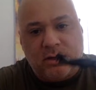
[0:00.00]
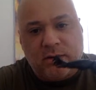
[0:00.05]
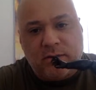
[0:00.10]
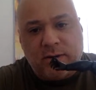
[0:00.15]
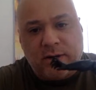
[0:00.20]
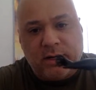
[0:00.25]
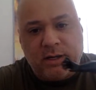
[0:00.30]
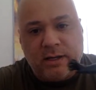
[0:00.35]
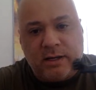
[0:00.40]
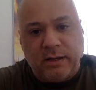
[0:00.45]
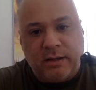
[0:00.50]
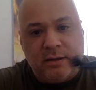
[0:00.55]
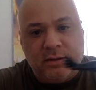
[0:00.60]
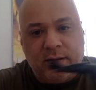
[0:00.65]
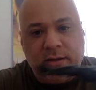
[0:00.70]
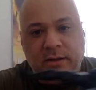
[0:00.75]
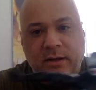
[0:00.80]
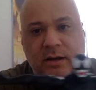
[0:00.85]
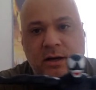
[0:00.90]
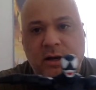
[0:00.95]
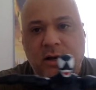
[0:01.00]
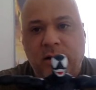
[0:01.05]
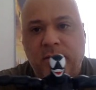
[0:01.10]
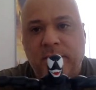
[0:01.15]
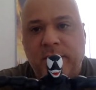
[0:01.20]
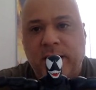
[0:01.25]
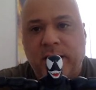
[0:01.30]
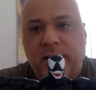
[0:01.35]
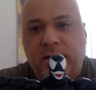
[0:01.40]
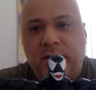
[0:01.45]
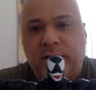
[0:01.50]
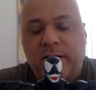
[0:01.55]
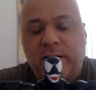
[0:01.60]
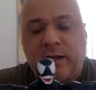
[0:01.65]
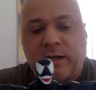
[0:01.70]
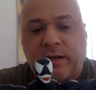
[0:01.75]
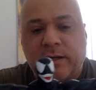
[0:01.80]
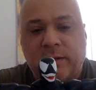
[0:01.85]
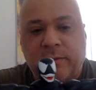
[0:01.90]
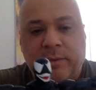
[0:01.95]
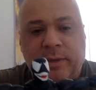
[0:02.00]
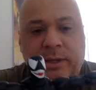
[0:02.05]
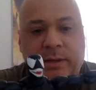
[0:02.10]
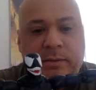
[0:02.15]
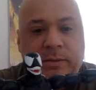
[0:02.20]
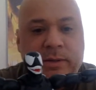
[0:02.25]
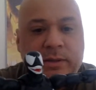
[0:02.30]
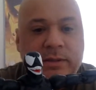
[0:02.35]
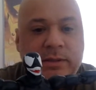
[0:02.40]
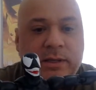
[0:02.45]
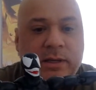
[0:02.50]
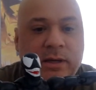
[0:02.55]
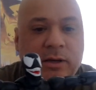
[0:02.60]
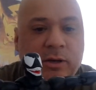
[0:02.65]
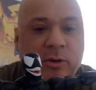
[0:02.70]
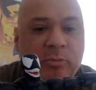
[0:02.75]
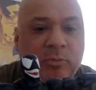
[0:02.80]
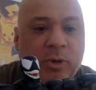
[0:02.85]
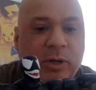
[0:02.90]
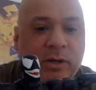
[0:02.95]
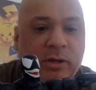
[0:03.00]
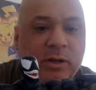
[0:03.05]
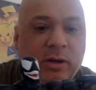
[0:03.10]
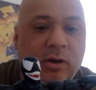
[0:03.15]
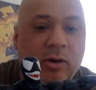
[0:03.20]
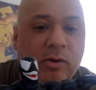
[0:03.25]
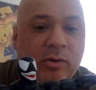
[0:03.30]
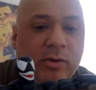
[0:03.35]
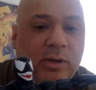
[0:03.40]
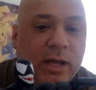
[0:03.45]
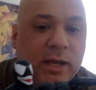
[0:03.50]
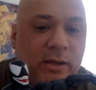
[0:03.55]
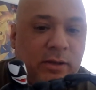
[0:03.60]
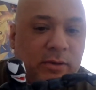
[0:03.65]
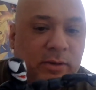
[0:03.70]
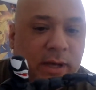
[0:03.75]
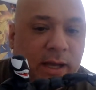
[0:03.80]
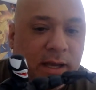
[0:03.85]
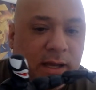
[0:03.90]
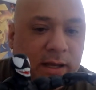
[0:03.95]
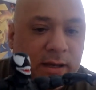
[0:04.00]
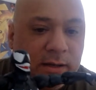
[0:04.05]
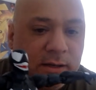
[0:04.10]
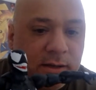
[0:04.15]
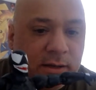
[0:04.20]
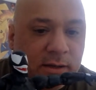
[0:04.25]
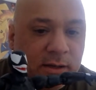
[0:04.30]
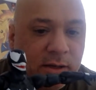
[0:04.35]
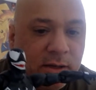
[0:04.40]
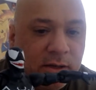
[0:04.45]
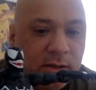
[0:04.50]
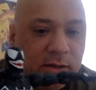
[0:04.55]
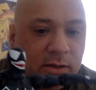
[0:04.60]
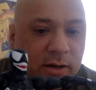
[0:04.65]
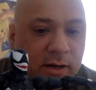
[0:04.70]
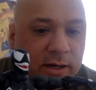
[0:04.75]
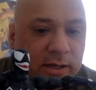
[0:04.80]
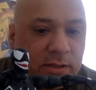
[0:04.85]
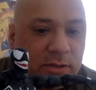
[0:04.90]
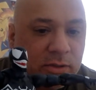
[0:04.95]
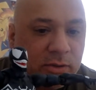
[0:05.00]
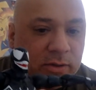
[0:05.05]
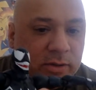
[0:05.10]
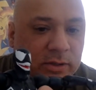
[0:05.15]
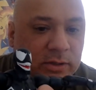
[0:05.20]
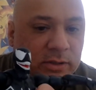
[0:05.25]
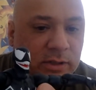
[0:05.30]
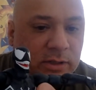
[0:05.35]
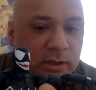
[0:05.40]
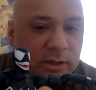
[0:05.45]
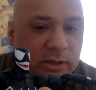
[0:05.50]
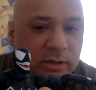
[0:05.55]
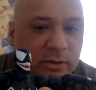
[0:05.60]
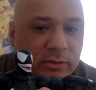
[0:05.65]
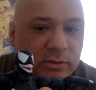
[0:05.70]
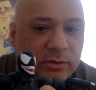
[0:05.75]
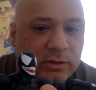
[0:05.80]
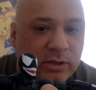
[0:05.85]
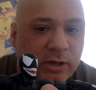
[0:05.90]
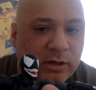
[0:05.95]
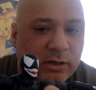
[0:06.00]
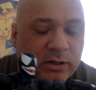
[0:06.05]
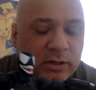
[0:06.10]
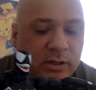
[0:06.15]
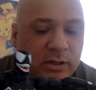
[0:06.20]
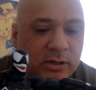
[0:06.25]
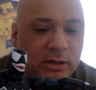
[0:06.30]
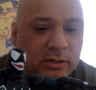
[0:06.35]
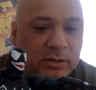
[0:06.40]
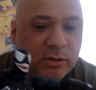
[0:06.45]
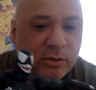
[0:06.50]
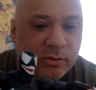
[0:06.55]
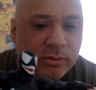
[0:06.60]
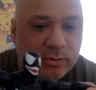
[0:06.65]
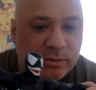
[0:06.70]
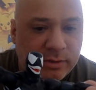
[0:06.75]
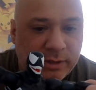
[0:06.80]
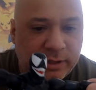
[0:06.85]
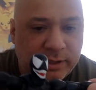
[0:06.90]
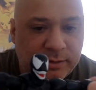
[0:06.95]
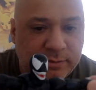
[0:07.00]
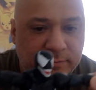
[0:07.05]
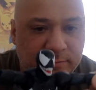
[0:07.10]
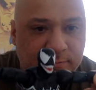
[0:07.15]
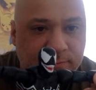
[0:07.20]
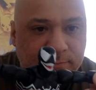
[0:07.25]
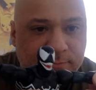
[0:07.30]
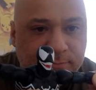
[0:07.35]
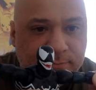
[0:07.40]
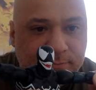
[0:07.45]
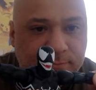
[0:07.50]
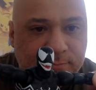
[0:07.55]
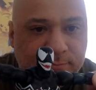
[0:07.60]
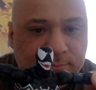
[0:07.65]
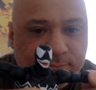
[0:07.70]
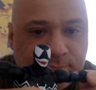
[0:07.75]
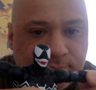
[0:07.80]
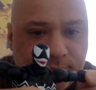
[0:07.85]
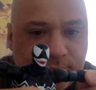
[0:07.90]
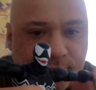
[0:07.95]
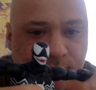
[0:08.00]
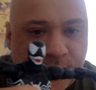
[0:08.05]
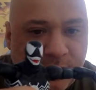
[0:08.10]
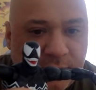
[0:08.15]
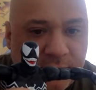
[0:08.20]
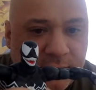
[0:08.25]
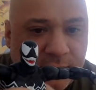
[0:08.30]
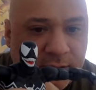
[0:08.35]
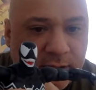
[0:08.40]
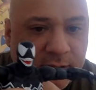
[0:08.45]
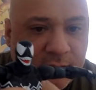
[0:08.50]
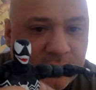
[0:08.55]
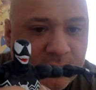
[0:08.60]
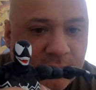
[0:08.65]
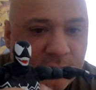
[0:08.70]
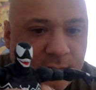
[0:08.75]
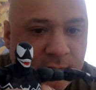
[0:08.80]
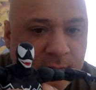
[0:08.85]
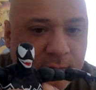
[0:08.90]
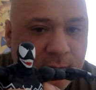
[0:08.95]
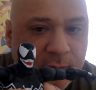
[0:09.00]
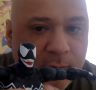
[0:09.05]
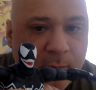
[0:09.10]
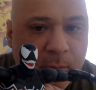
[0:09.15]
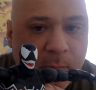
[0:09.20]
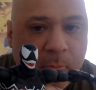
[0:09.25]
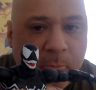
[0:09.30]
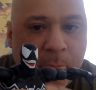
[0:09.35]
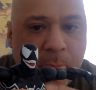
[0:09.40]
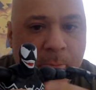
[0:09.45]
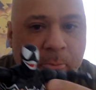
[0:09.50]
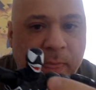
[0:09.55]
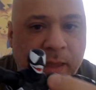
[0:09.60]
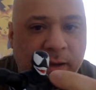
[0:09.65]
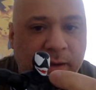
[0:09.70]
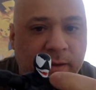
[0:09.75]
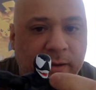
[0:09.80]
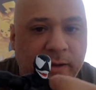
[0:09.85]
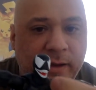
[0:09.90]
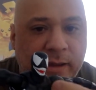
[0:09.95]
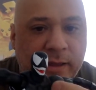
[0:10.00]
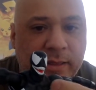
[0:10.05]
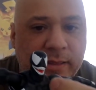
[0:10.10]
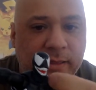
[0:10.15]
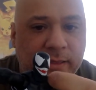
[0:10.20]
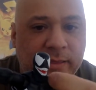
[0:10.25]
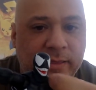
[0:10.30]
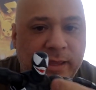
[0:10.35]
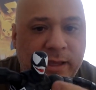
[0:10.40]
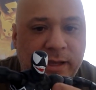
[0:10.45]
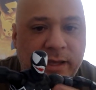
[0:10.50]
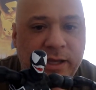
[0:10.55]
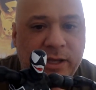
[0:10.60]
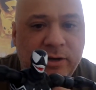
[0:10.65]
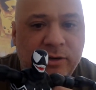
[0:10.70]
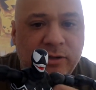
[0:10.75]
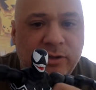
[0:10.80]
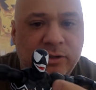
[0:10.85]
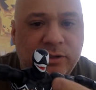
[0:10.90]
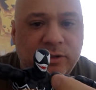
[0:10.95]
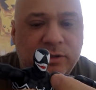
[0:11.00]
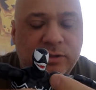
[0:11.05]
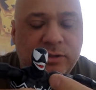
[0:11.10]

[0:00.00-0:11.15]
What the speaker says: right, oh man, you're not going to be able to tell, but oh yeah, you can. All right, so there's a little darker, so like right there, like in the inner